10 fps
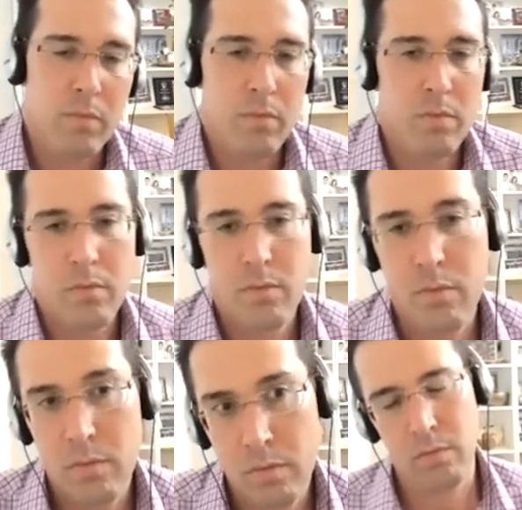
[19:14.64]

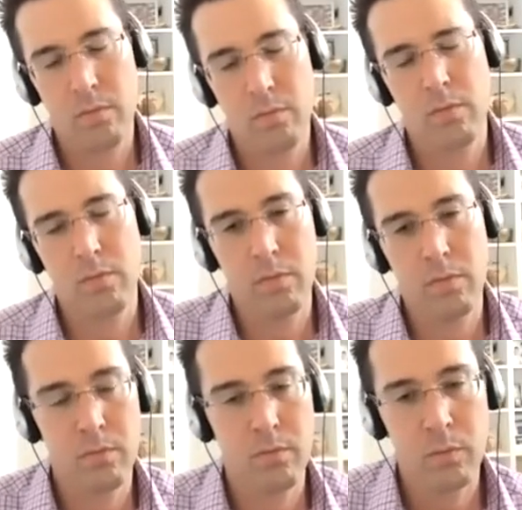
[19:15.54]

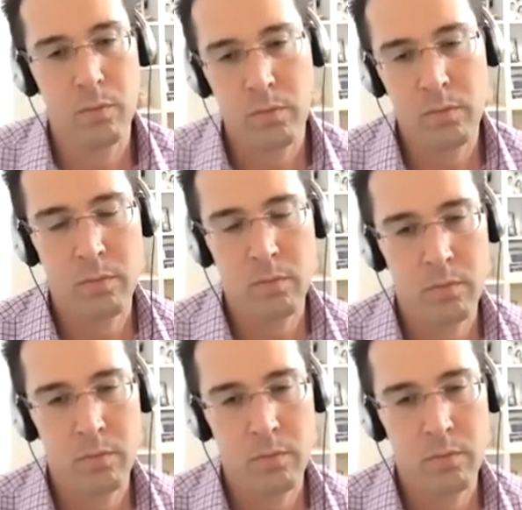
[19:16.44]
The person shown says nothing.